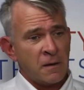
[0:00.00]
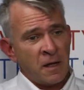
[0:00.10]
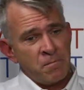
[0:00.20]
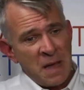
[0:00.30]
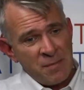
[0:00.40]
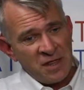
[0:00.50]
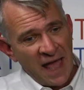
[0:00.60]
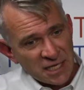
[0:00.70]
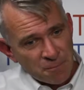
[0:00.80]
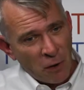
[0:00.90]
And maybe
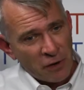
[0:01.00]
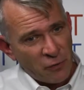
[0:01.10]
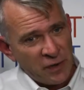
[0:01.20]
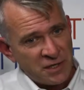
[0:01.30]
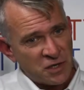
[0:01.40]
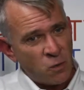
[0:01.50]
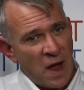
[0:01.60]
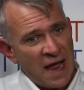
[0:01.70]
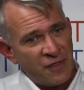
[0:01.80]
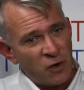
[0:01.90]
that's part of the reason
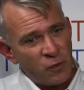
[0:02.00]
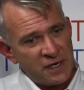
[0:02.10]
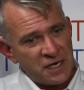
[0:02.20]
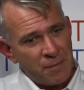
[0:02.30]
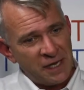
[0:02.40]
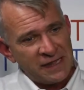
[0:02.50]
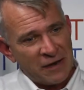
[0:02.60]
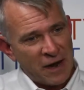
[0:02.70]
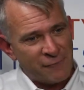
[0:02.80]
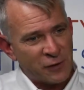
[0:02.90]
why they're redoubling
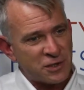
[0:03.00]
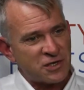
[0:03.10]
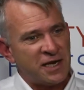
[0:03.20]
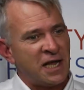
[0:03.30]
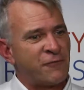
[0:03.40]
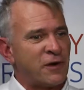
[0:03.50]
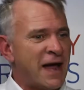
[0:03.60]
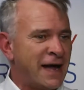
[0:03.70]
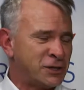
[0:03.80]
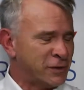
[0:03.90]
their efforts seeking for
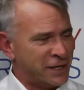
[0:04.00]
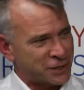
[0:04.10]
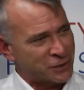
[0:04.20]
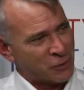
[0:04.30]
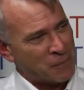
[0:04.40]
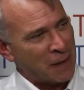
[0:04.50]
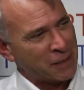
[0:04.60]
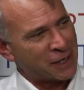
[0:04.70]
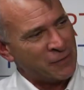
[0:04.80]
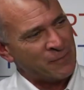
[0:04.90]
non-traditional
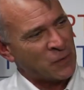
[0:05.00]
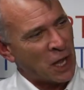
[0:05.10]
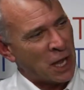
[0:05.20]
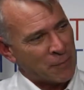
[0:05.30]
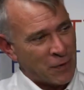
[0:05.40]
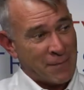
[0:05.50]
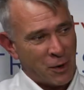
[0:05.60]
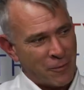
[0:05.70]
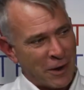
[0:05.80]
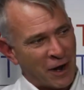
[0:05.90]
Republican
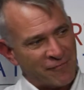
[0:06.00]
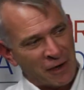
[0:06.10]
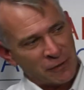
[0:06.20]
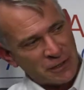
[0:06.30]
primary runoff voters.